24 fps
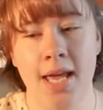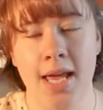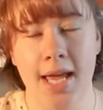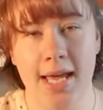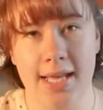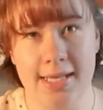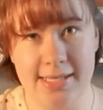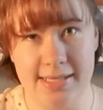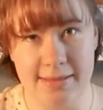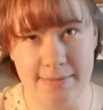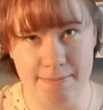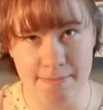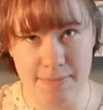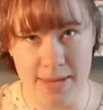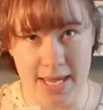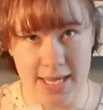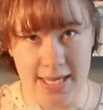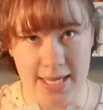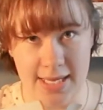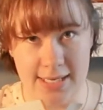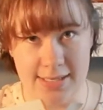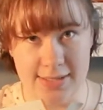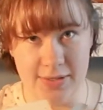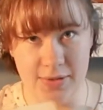and some
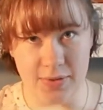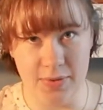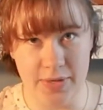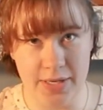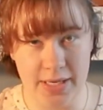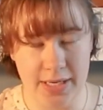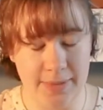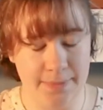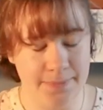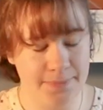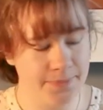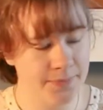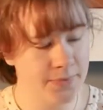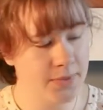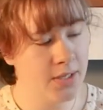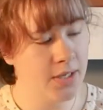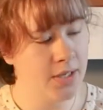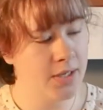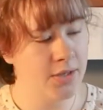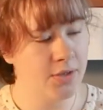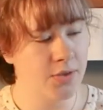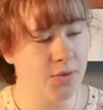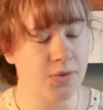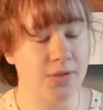baking soda.
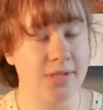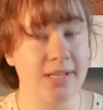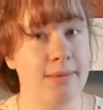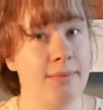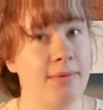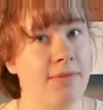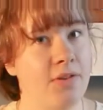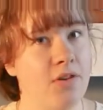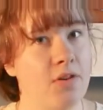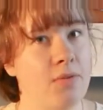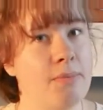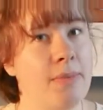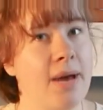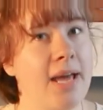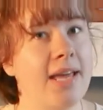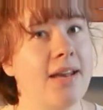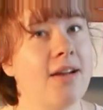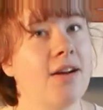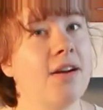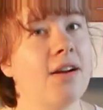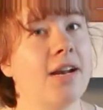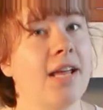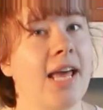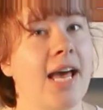So some of you might
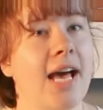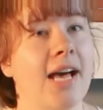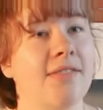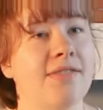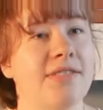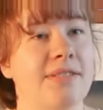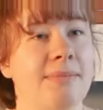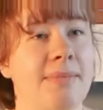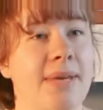already have some